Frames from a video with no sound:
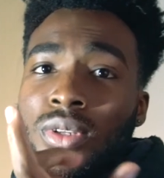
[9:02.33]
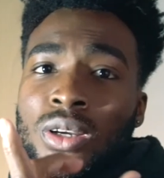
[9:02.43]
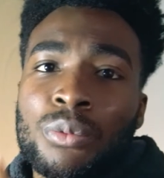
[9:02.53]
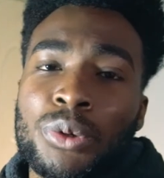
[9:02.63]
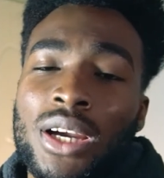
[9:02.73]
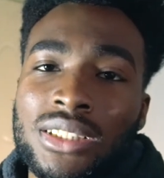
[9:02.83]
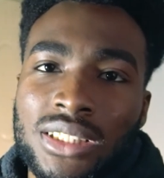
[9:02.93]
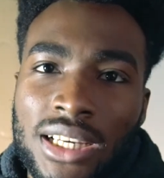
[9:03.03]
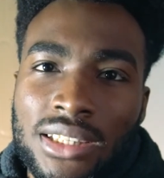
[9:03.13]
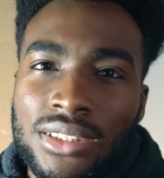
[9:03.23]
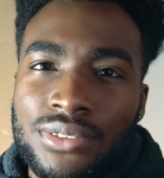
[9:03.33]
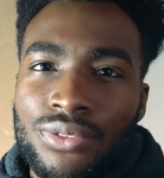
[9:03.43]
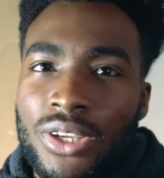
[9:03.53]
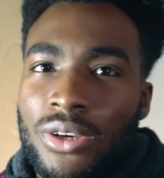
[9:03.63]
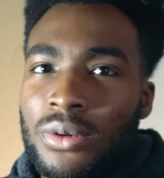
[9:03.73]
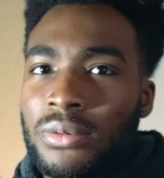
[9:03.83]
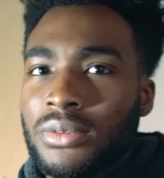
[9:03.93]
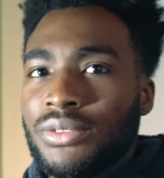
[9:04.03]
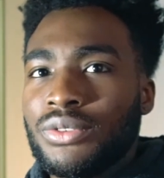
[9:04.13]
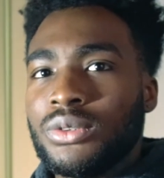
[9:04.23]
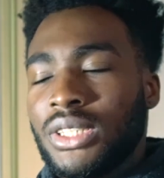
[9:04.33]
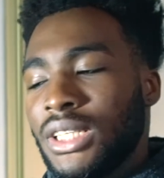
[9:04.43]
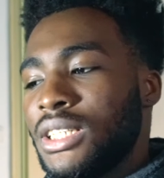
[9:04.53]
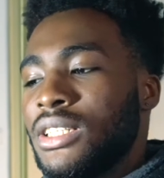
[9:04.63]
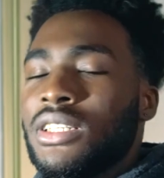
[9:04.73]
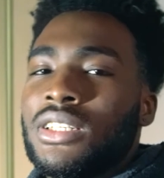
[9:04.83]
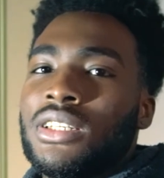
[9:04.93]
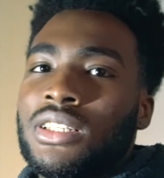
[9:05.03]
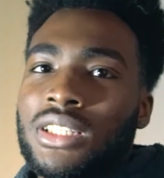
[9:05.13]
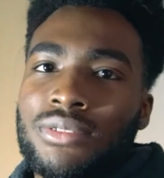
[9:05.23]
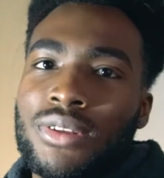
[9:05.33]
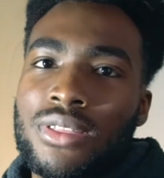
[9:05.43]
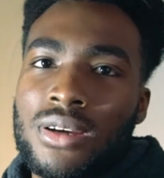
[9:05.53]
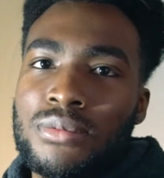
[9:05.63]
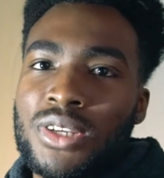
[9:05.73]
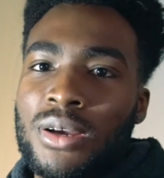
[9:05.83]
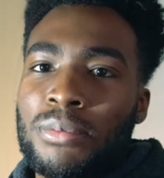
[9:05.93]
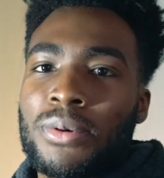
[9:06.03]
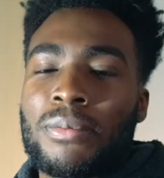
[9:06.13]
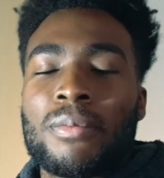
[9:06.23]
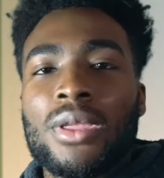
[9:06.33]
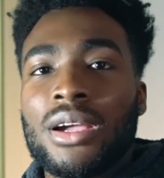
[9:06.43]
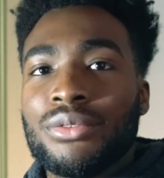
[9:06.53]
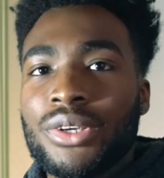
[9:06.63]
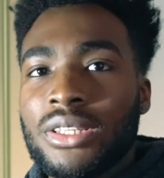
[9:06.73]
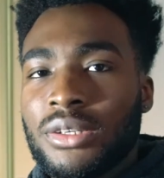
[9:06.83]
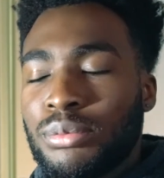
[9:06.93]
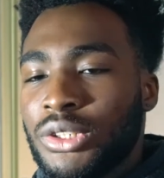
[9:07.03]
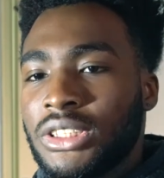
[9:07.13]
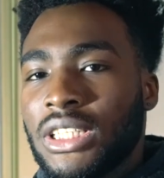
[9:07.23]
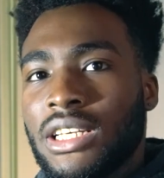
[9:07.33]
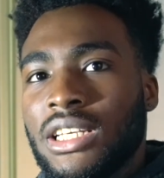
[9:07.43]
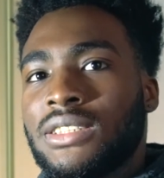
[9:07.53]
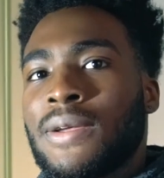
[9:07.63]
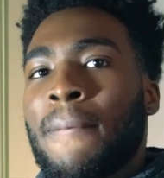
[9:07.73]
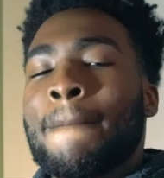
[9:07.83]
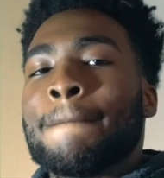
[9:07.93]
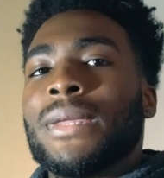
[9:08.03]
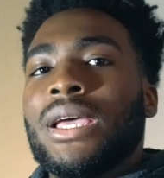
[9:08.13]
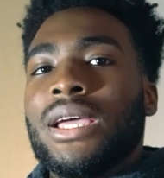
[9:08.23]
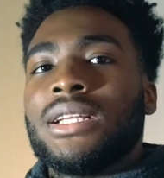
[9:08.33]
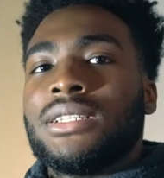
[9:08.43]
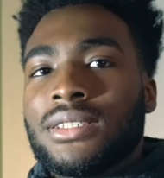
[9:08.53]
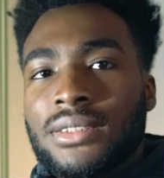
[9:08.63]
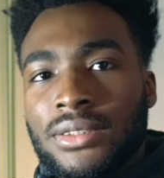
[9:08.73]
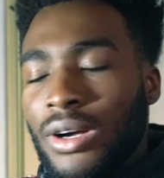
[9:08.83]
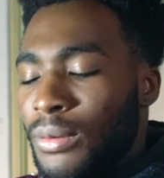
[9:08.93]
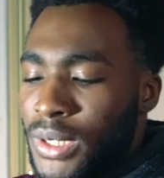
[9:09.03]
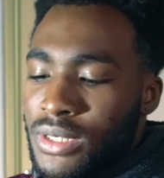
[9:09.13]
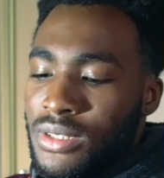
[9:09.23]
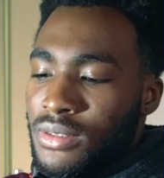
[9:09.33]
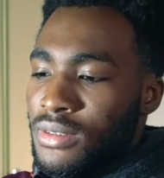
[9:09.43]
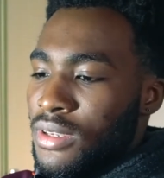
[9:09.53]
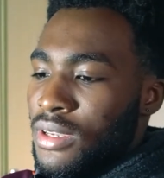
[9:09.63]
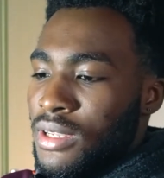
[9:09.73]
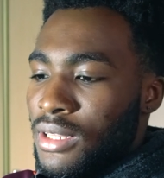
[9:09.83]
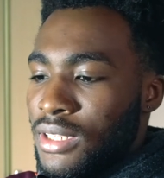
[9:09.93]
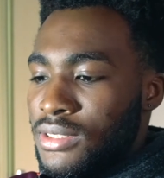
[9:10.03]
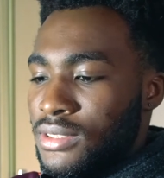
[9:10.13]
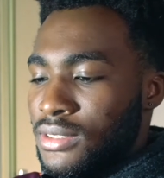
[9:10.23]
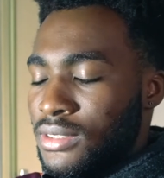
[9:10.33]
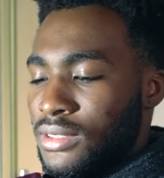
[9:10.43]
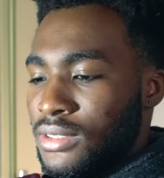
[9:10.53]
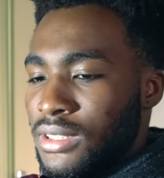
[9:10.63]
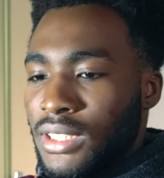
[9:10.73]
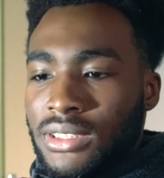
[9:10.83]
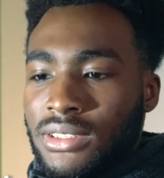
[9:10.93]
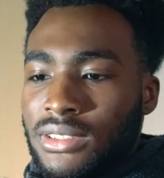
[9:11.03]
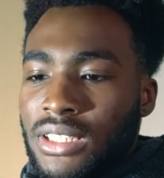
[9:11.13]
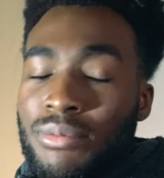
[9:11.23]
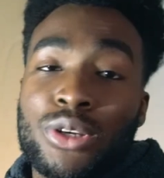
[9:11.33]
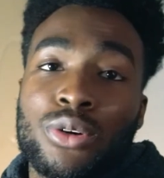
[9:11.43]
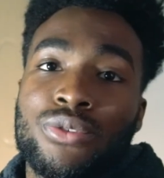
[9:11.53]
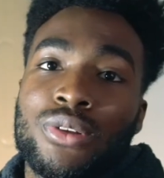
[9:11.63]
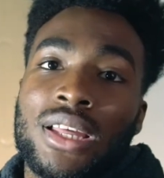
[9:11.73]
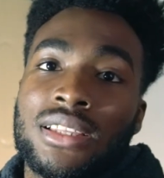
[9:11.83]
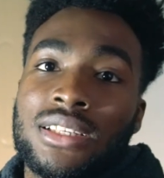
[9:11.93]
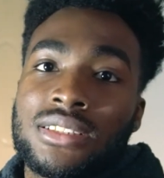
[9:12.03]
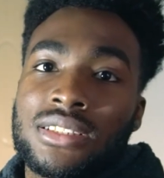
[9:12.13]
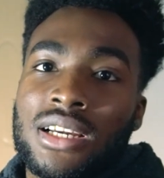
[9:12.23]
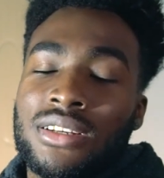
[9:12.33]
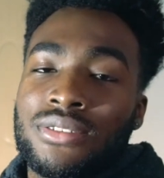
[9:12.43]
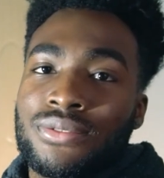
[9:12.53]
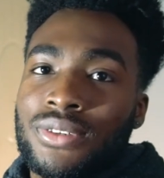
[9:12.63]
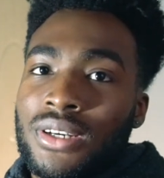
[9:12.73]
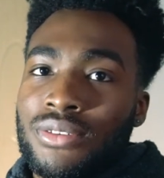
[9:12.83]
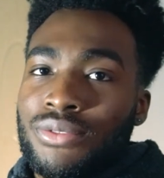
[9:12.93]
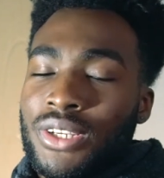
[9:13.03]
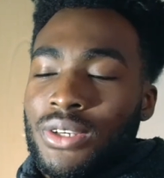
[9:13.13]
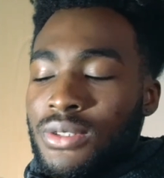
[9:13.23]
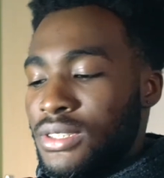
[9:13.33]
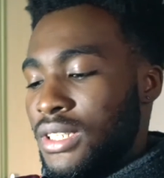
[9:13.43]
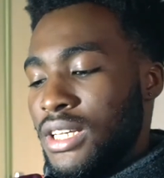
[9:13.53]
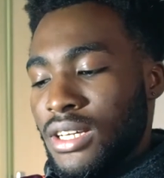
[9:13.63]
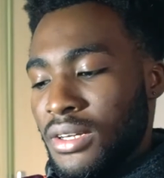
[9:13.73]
Hope you guys liked this video. If you did, leave a thumbs up. I really appreciate it. And comment. Let me know if you like these kind of videos, the